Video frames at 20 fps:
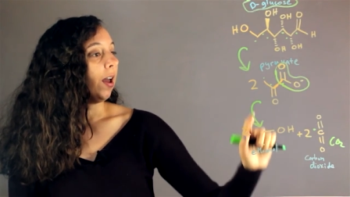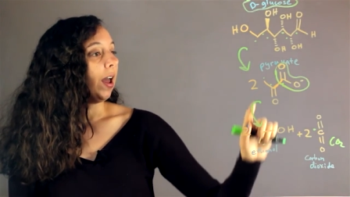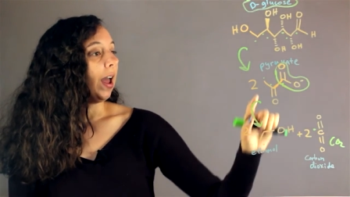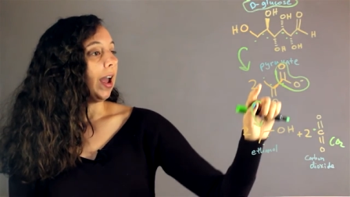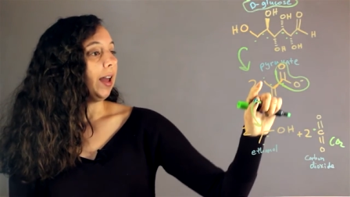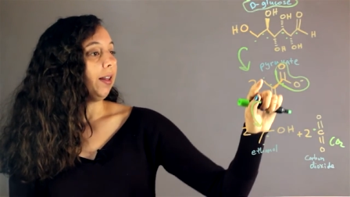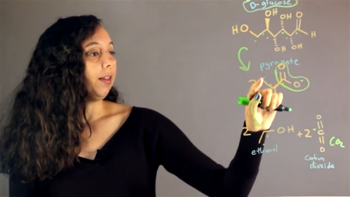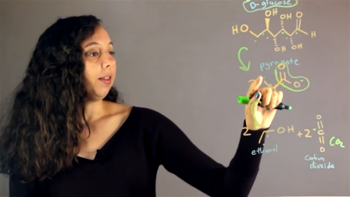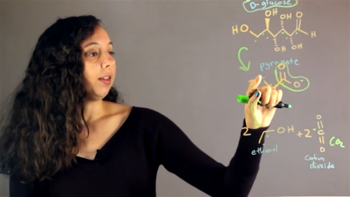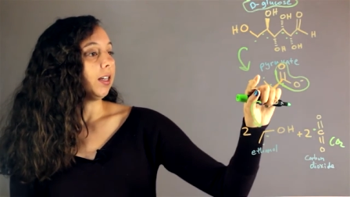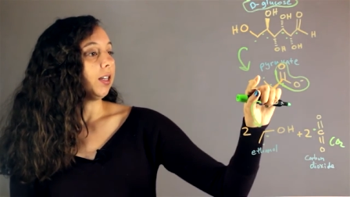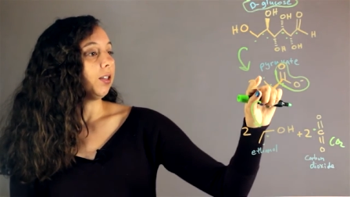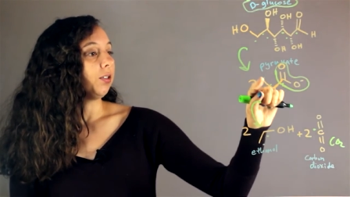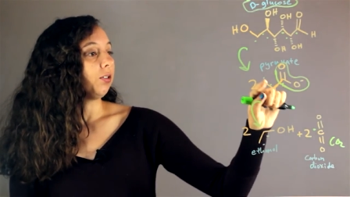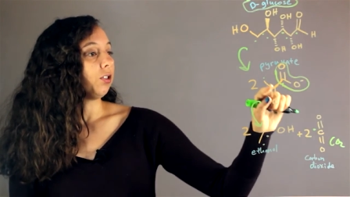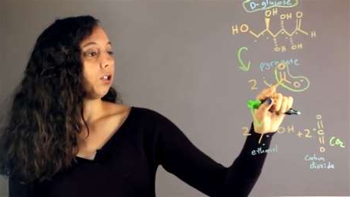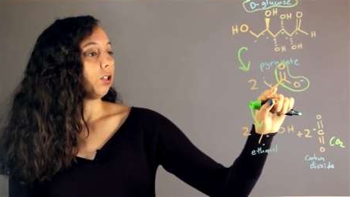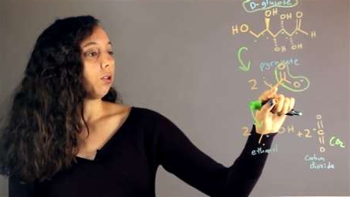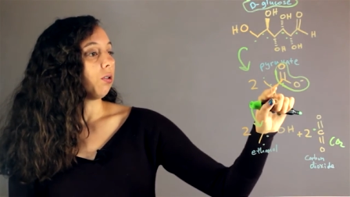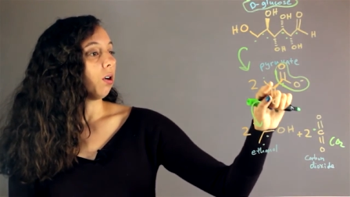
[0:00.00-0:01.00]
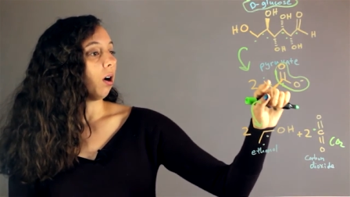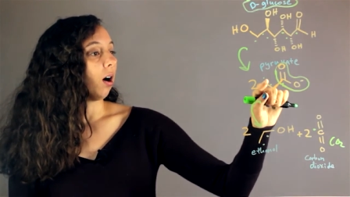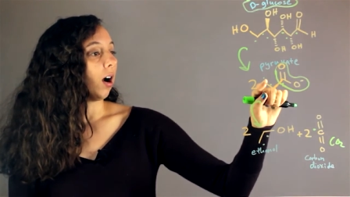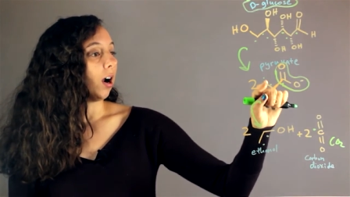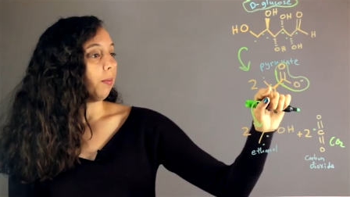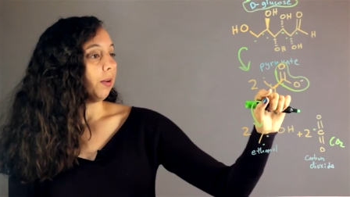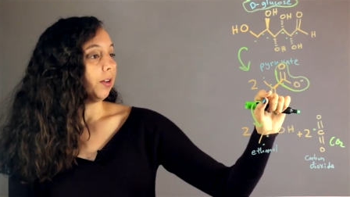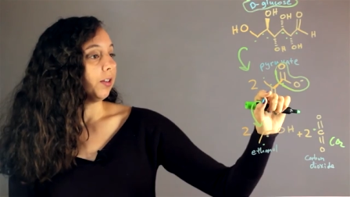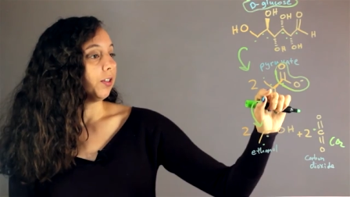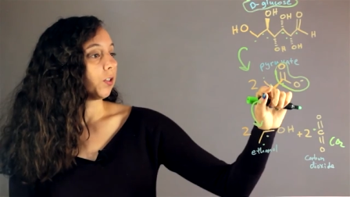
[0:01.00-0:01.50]
and these two
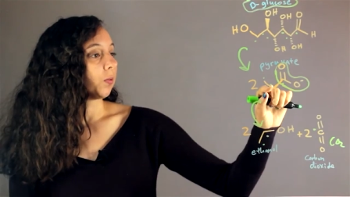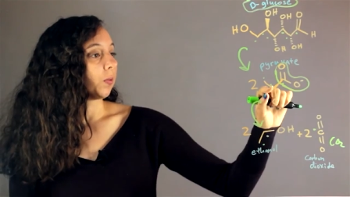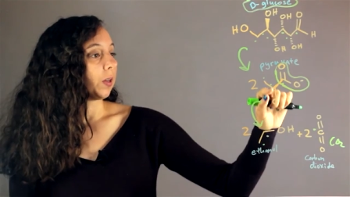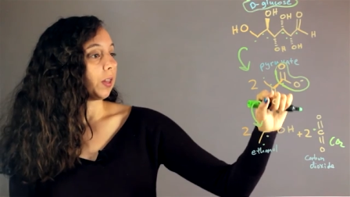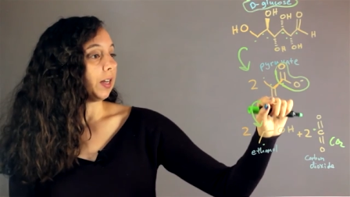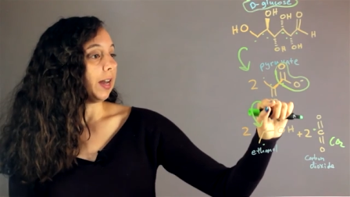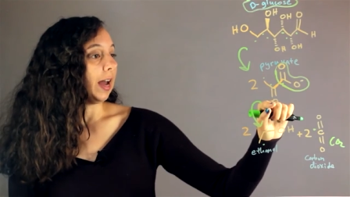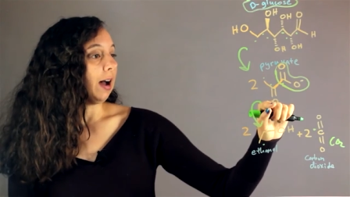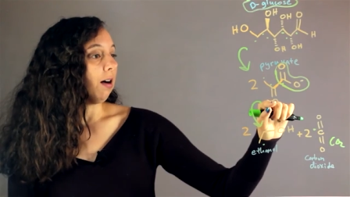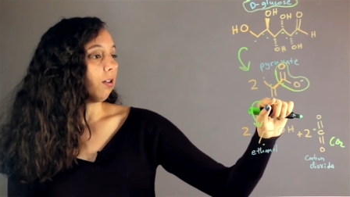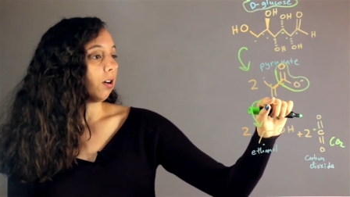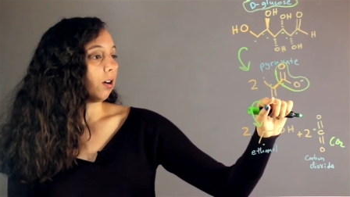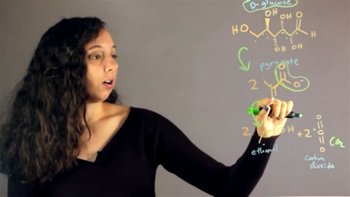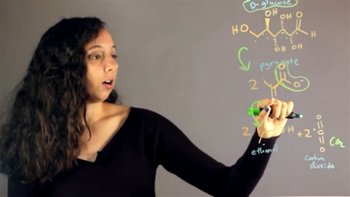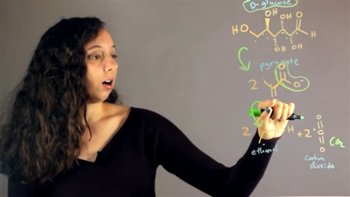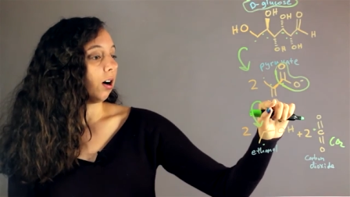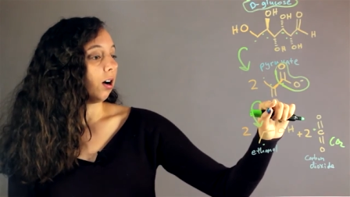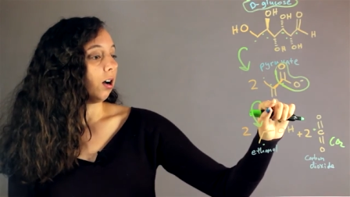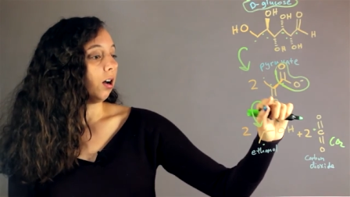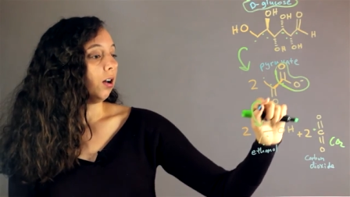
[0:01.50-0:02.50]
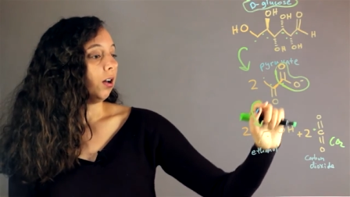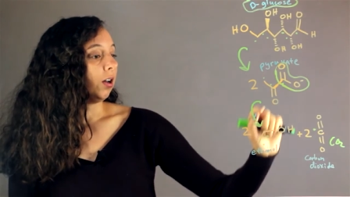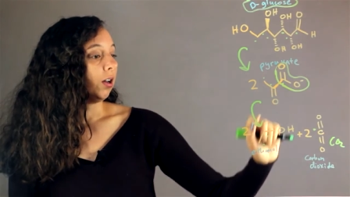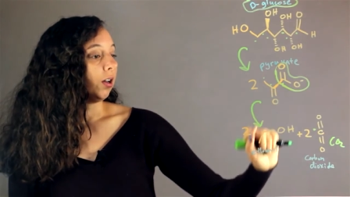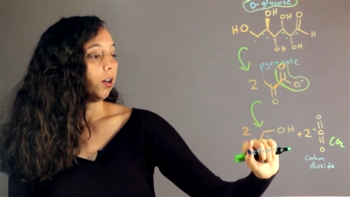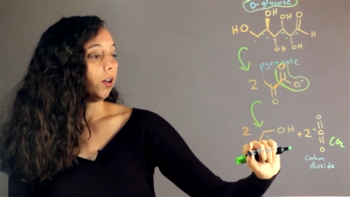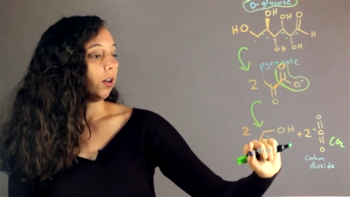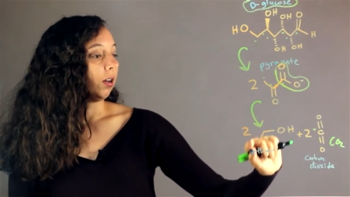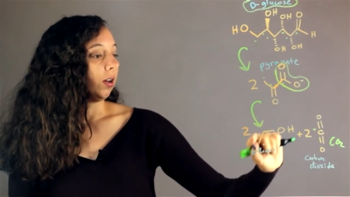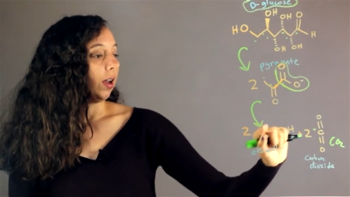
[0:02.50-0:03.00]
carbons with an alcohol
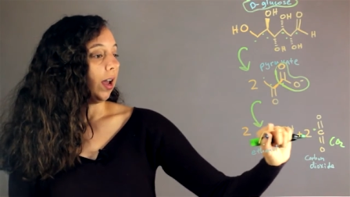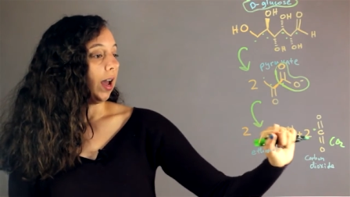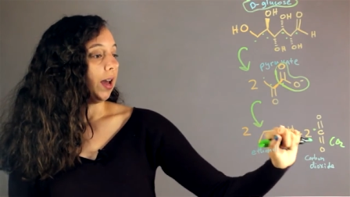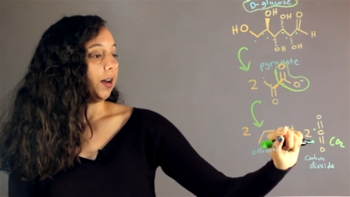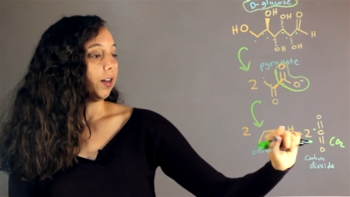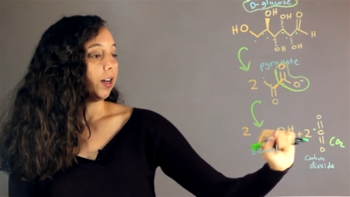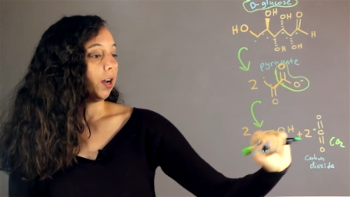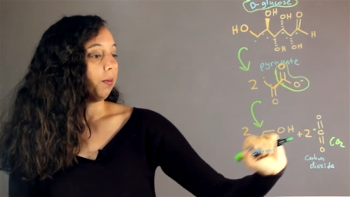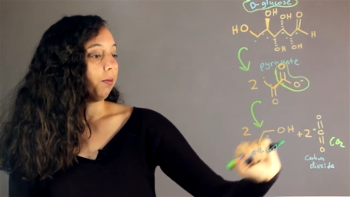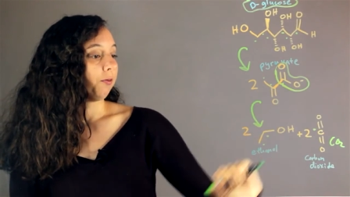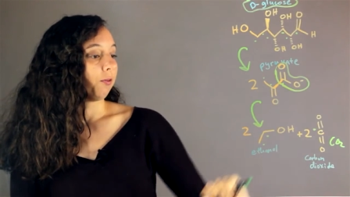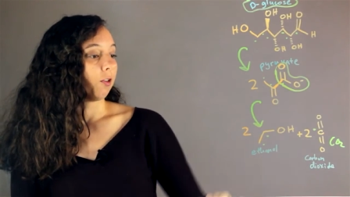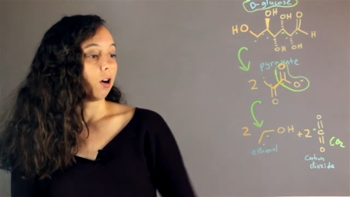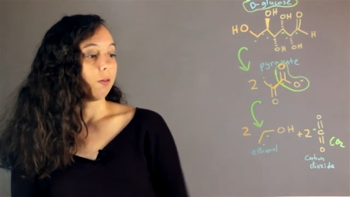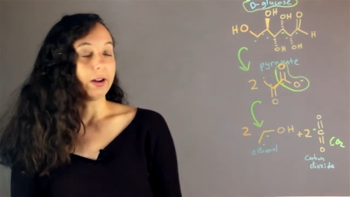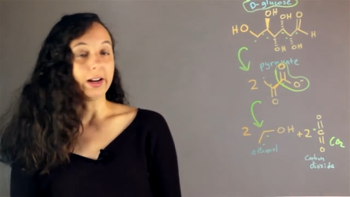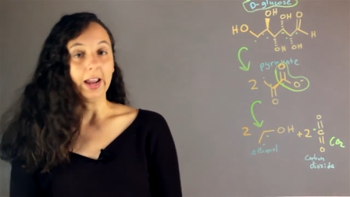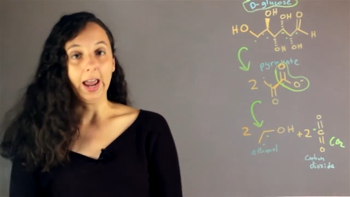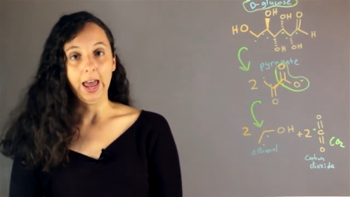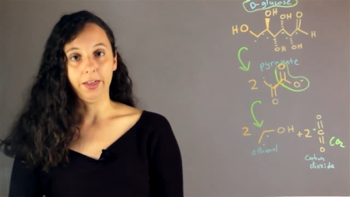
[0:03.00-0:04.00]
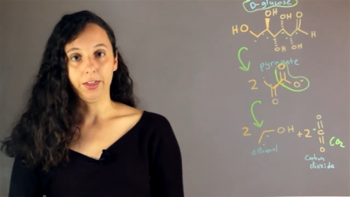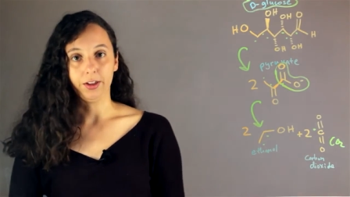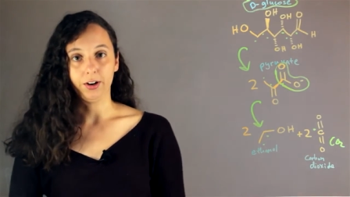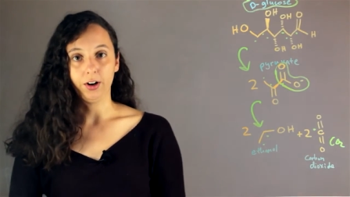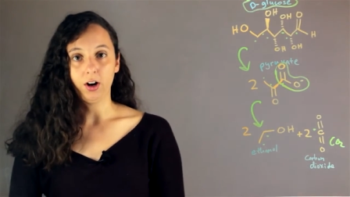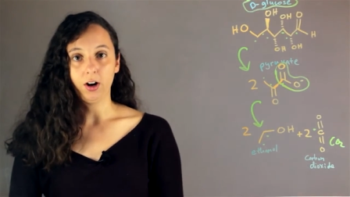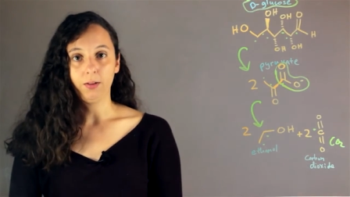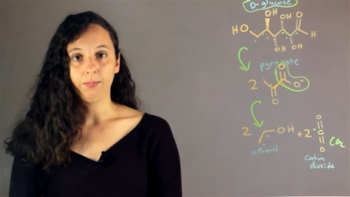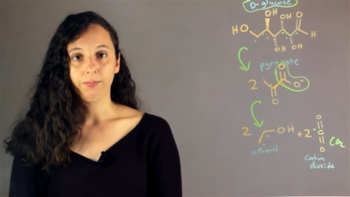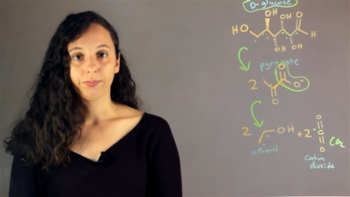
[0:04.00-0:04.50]
ended up forming
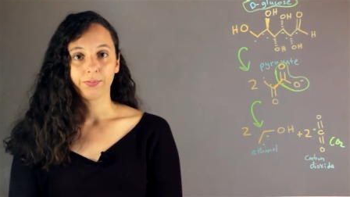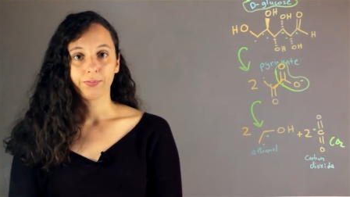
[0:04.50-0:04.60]
ethanol.